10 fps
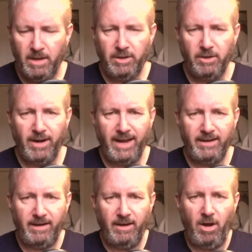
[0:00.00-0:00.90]
You're
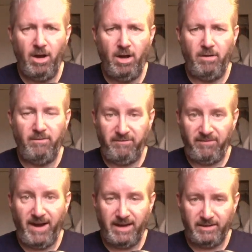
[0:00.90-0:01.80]
landing
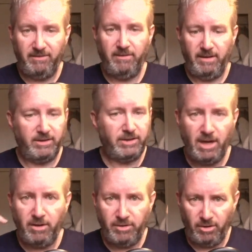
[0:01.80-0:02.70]
flat. There's
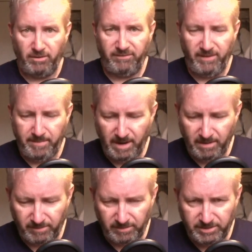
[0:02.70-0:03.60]
no, you're not flipping
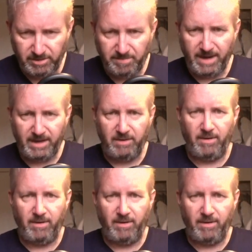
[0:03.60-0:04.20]
over onto your back. You